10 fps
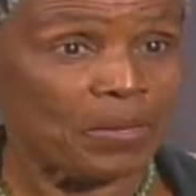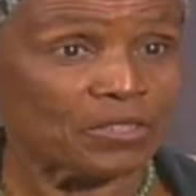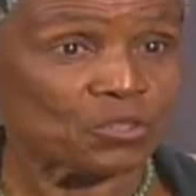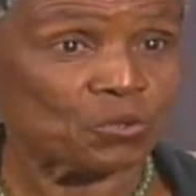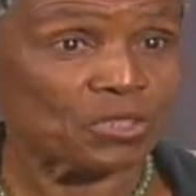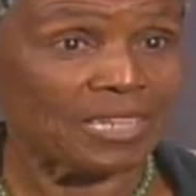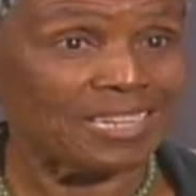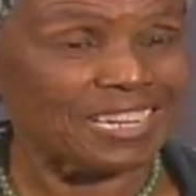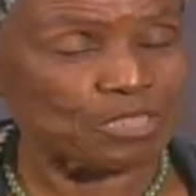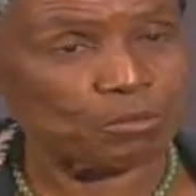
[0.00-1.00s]
So they're
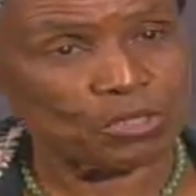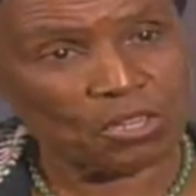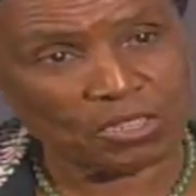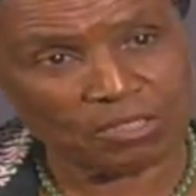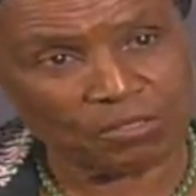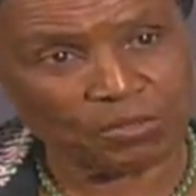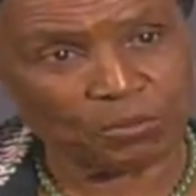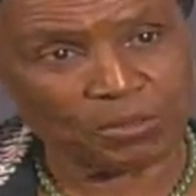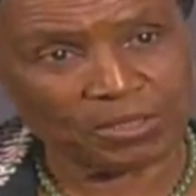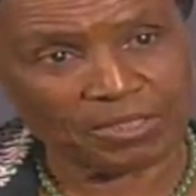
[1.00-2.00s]
less productive on the
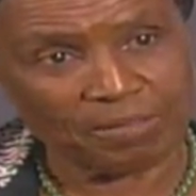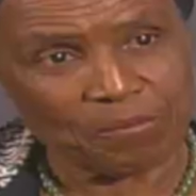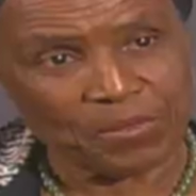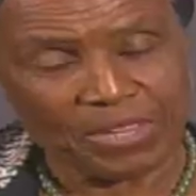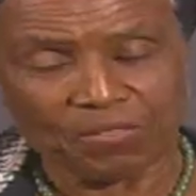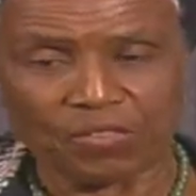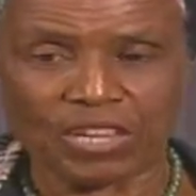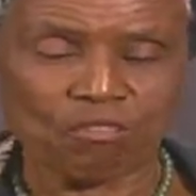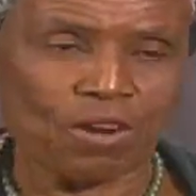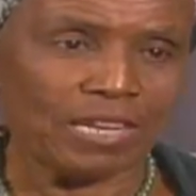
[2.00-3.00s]
work. They
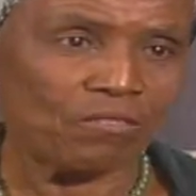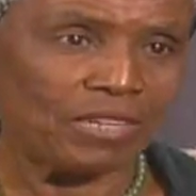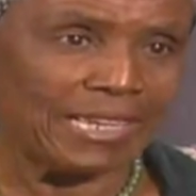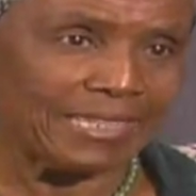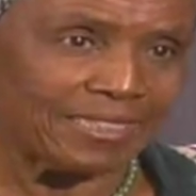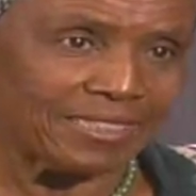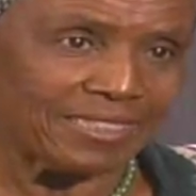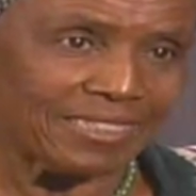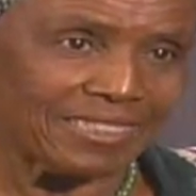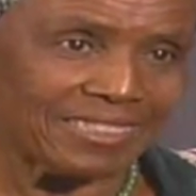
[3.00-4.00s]
arrive late
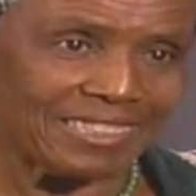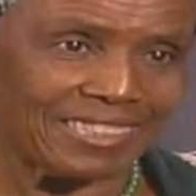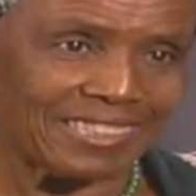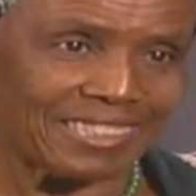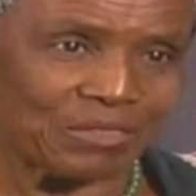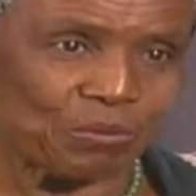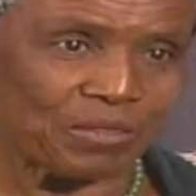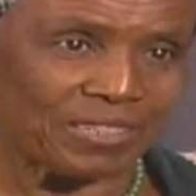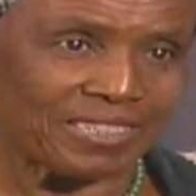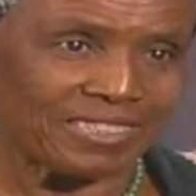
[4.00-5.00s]
at
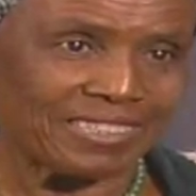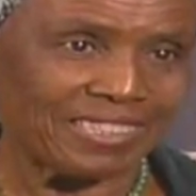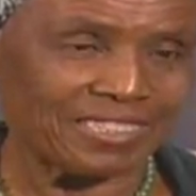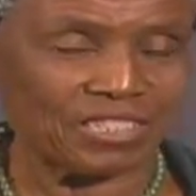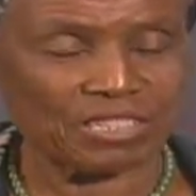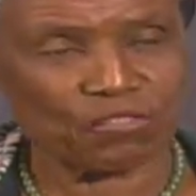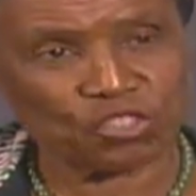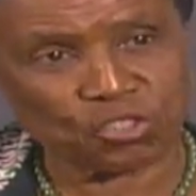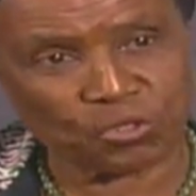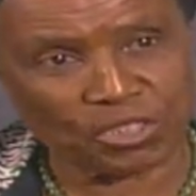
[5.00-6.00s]
work and stay for
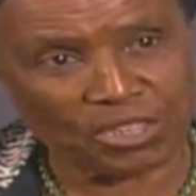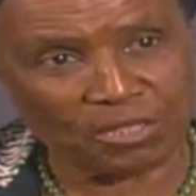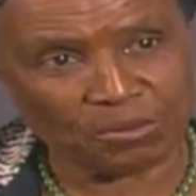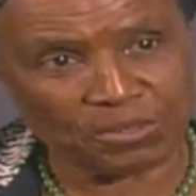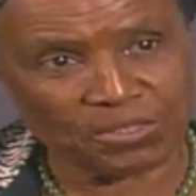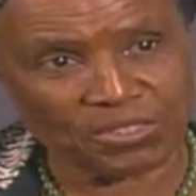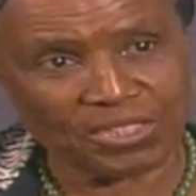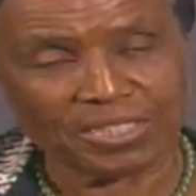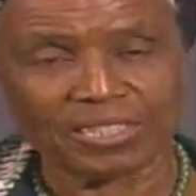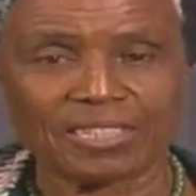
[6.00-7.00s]
shorter hours.
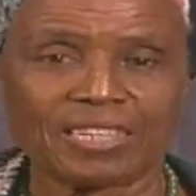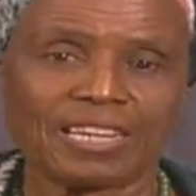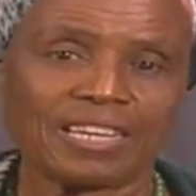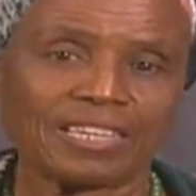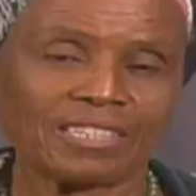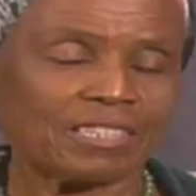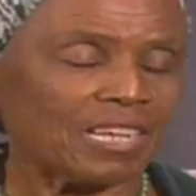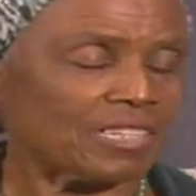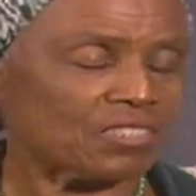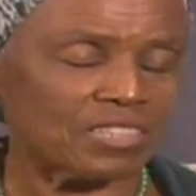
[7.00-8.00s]
Mm-hmm. It
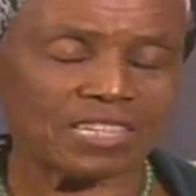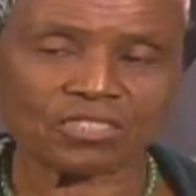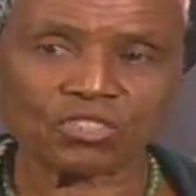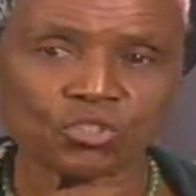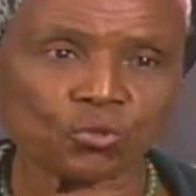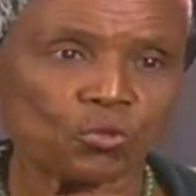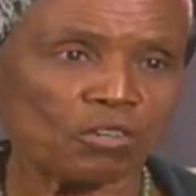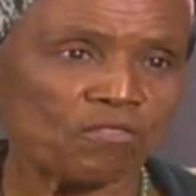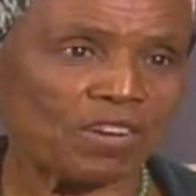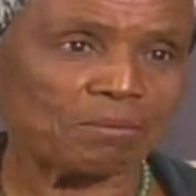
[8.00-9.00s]
takes its toll
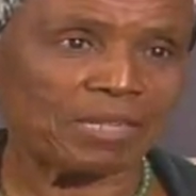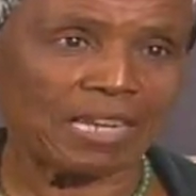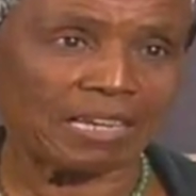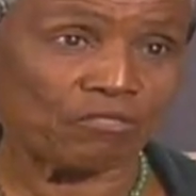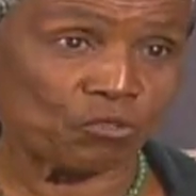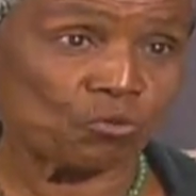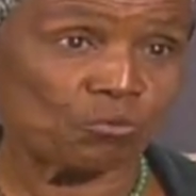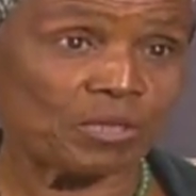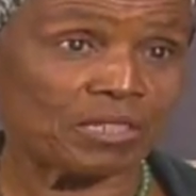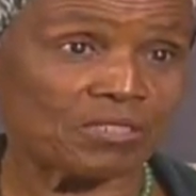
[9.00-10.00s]
on family life, too,
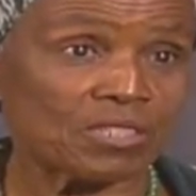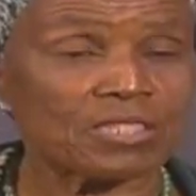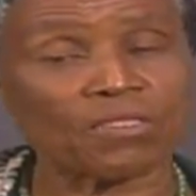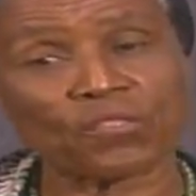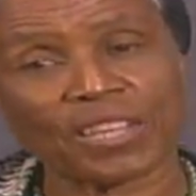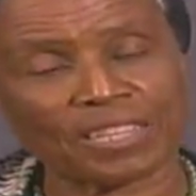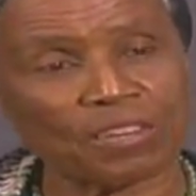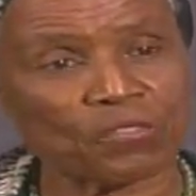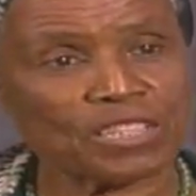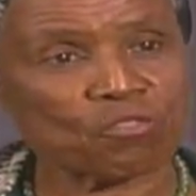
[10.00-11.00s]
because it
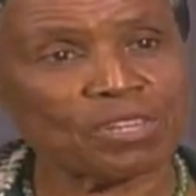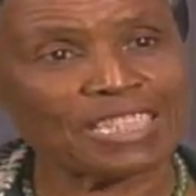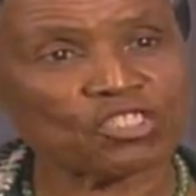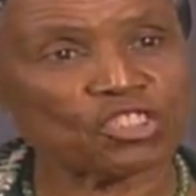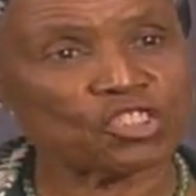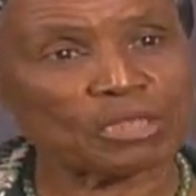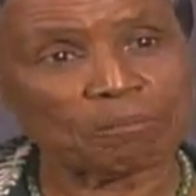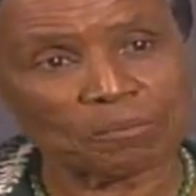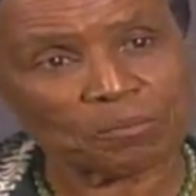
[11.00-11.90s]
affects relationship.